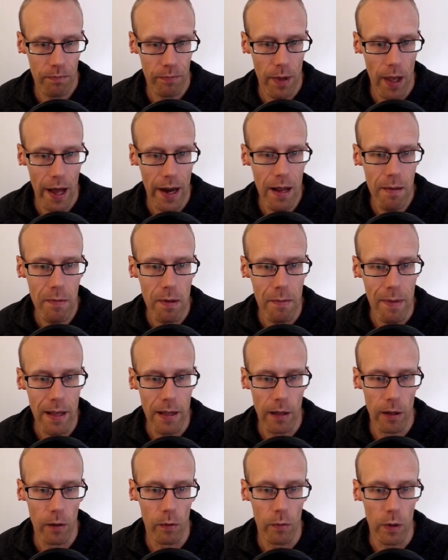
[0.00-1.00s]
And in the
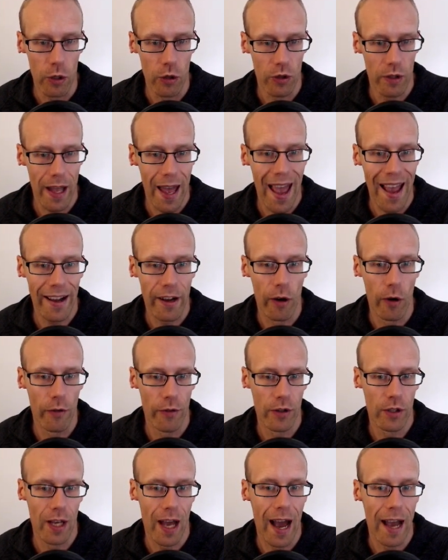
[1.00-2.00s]
middle, we just echo the
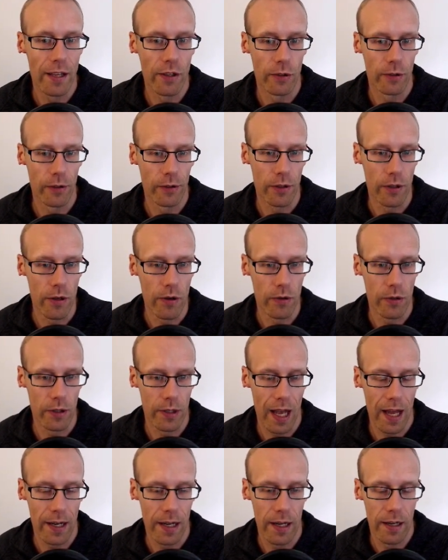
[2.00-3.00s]
title that the user's
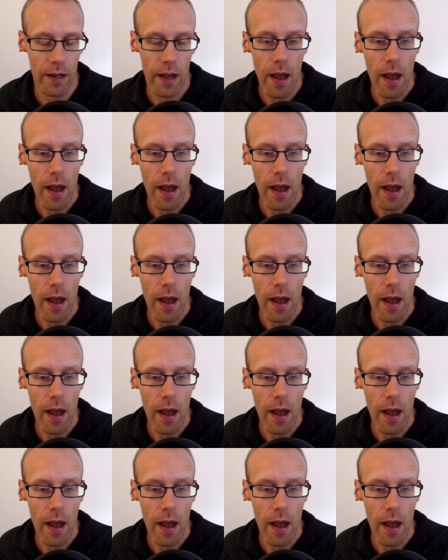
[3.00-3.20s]
added,